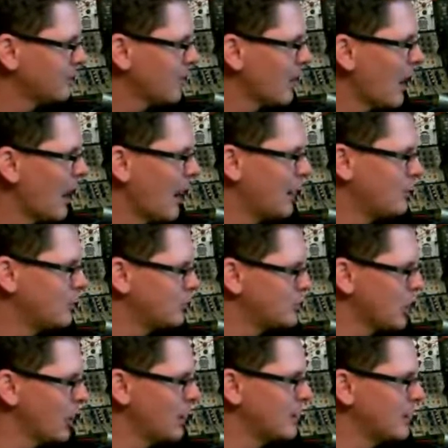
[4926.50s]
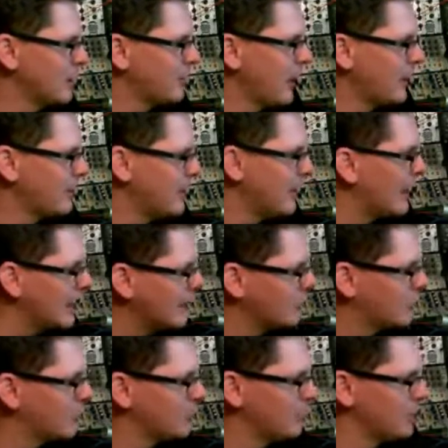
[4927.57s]
And you're trying to get that in the hands
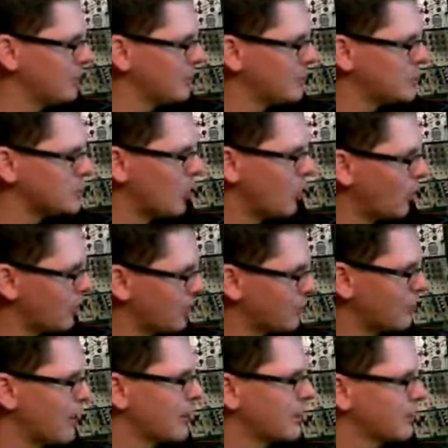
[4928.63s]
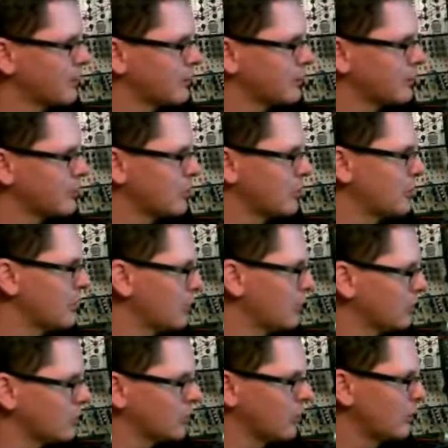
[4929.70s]
of pretty much all the regular distributors.
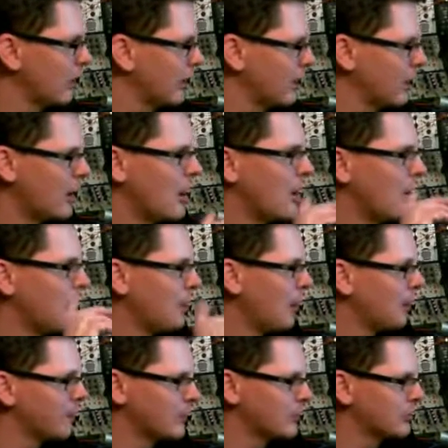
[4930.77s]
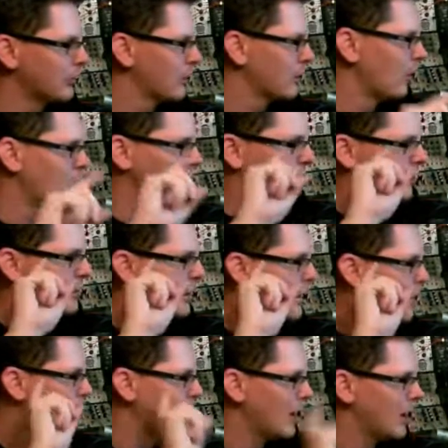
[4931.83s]
So like Perfect Circuit
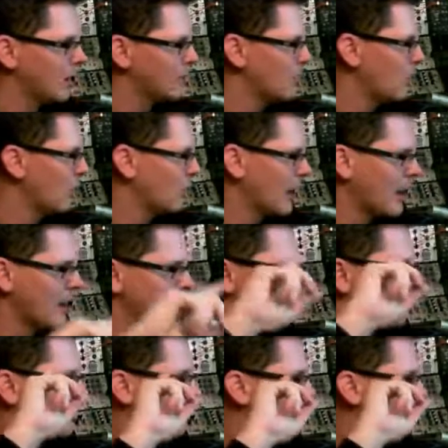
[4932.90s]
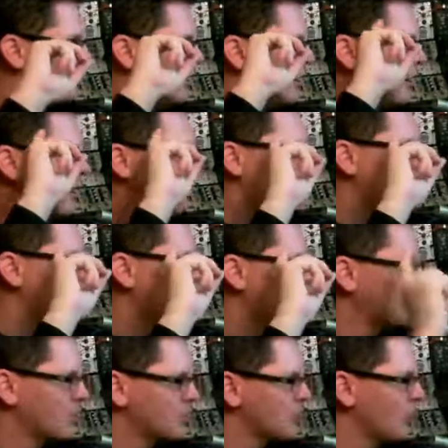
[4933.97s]
Audio, Analog Haven,
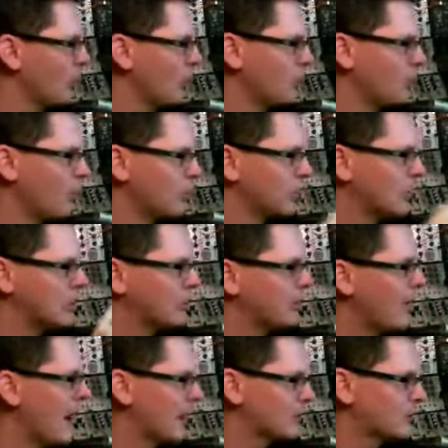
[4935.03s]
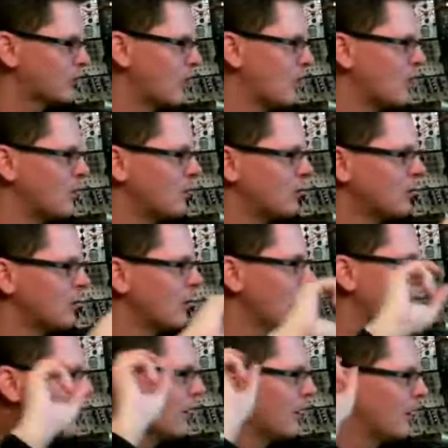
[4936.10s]
Control Voltage, Foxtone,
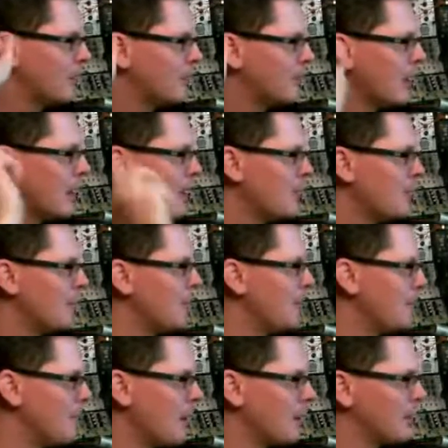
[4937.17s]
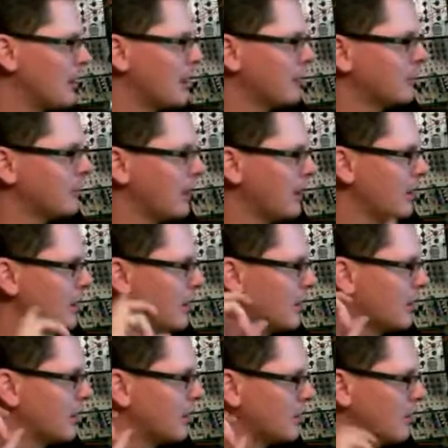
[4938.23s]
Memi
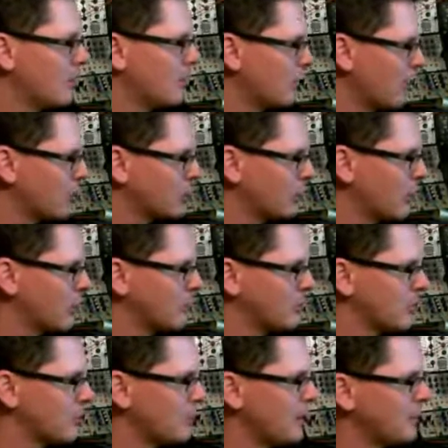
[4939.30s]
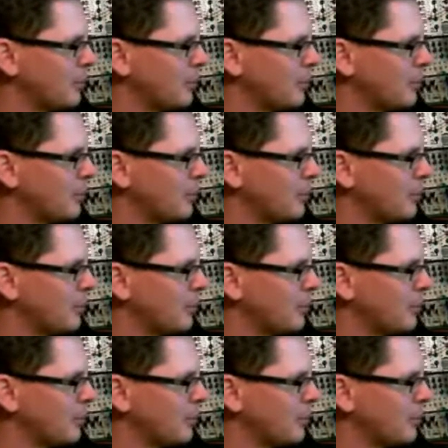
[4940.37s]
Antenna, those types of people.